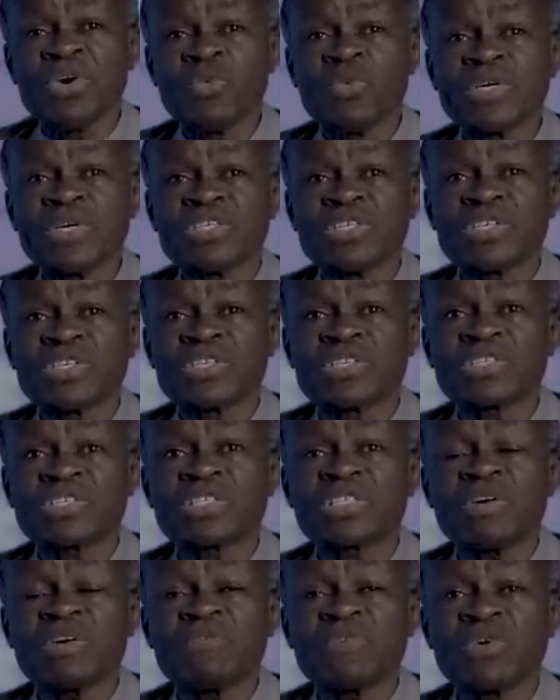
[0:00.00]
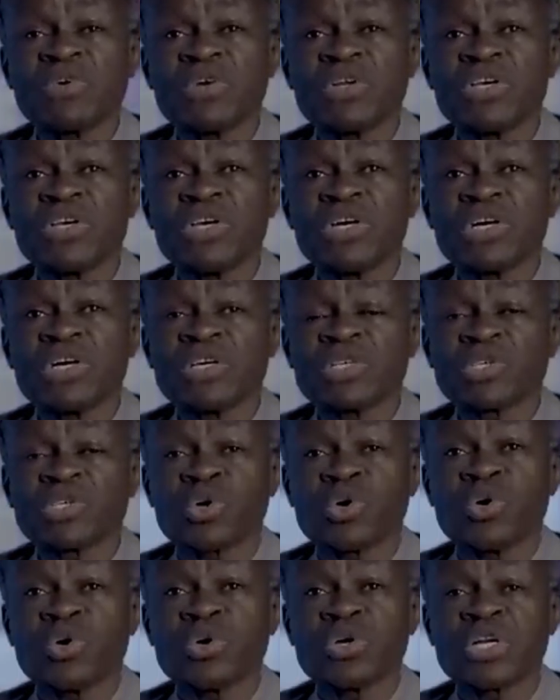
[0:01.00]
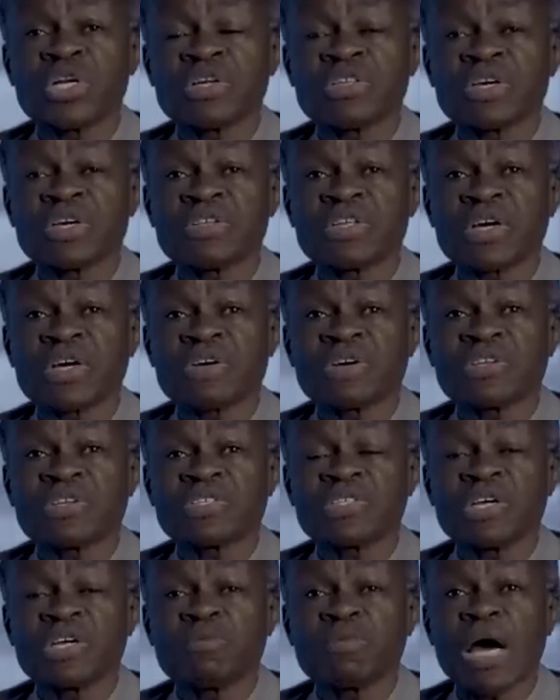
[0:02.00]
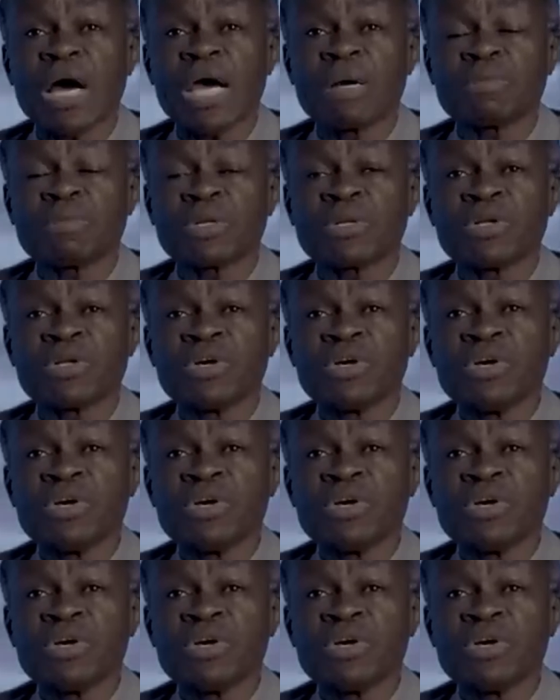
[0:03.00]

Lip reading: which is several years older than the Christian Bible.